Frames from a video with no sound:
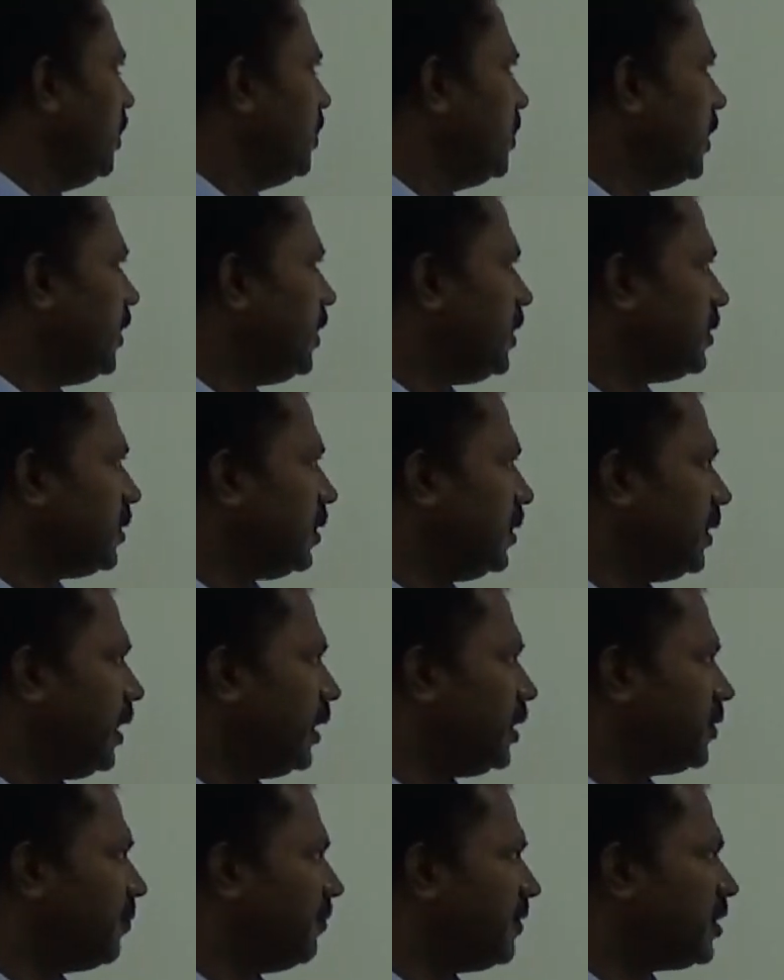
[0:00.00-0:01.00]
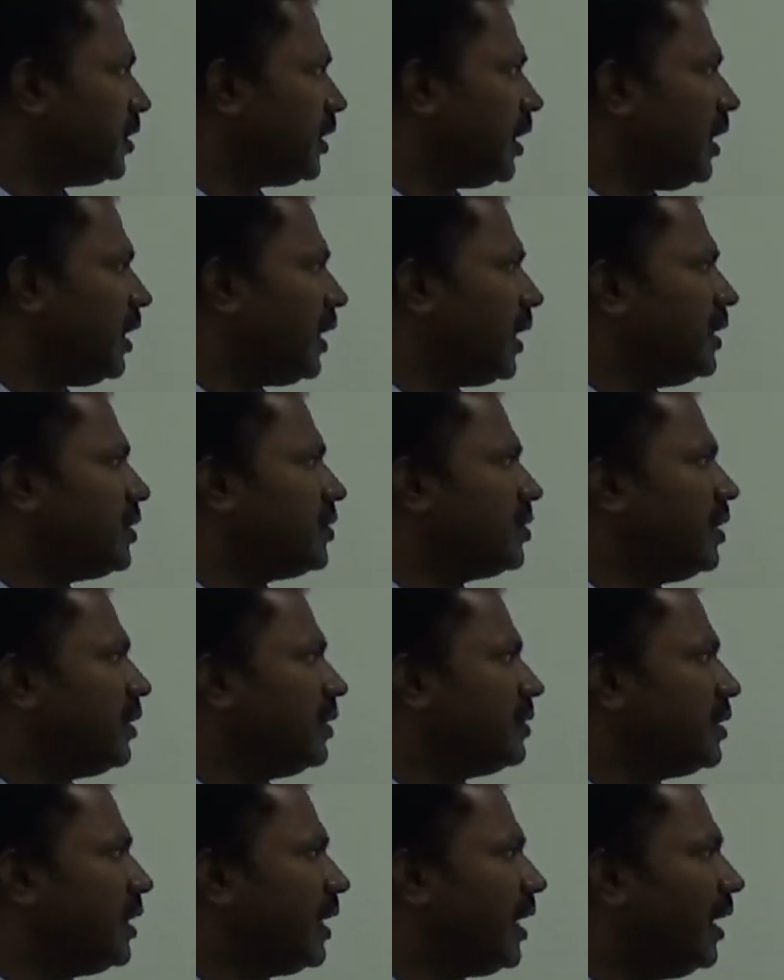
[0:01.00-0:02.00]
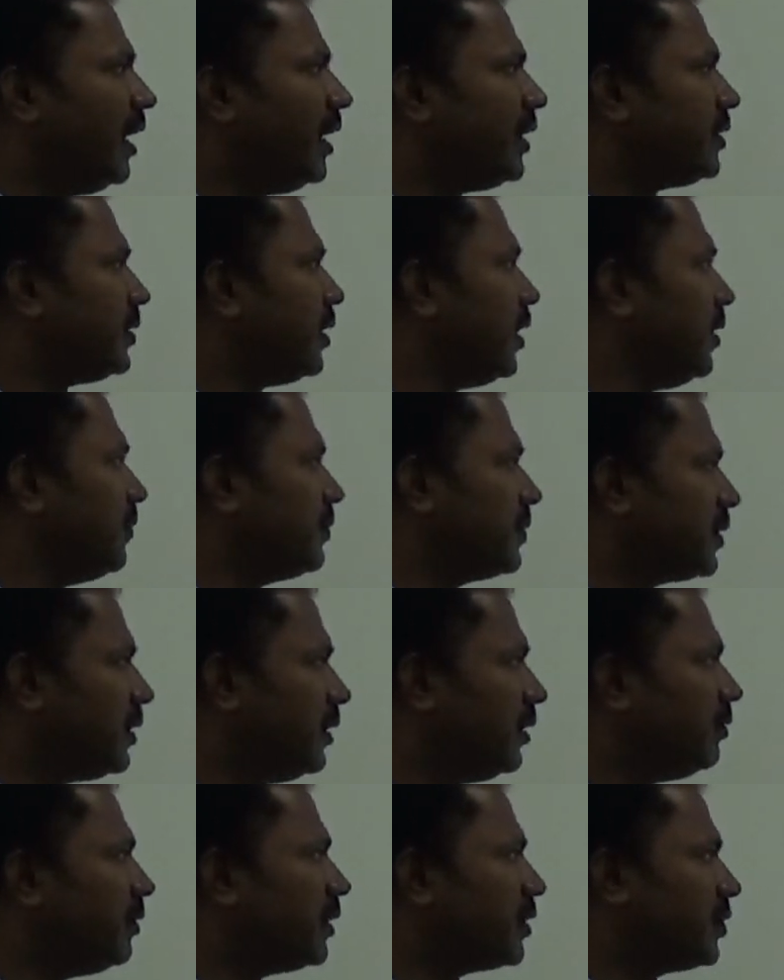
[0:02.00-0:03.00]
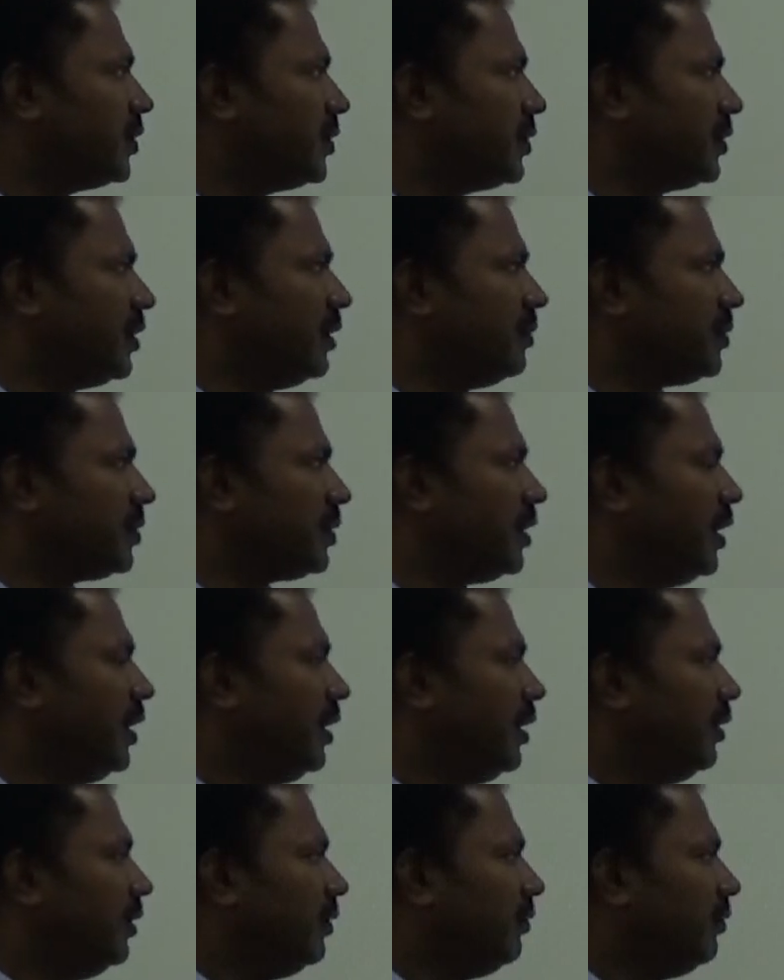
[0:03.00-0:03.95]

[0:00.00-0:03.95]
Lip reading: Physical cluster is a collection of server systems